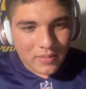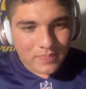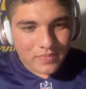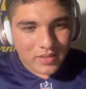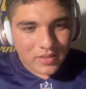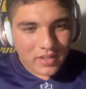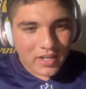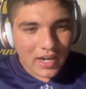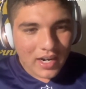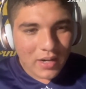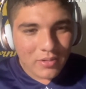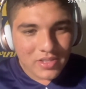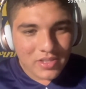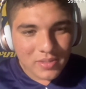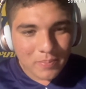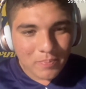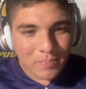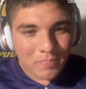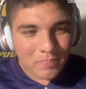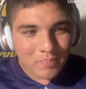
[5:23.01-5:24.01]
I
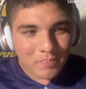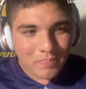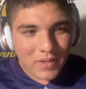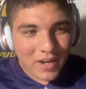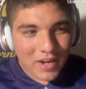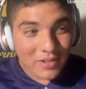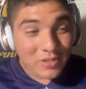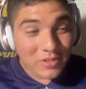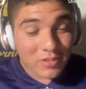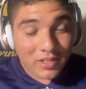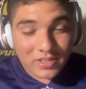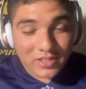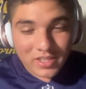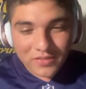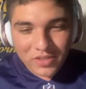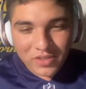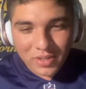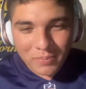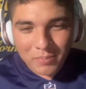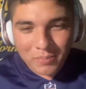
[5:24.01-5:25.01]
was
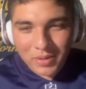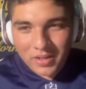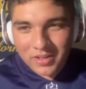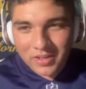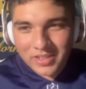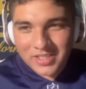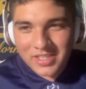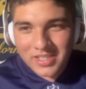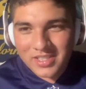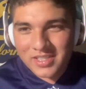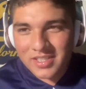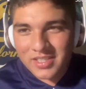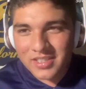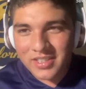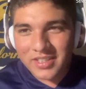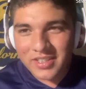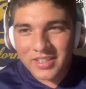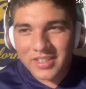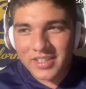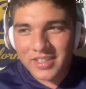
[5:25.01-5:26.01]
relatively embarrassed to
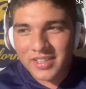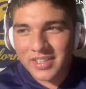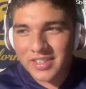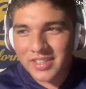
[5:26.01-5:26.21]
like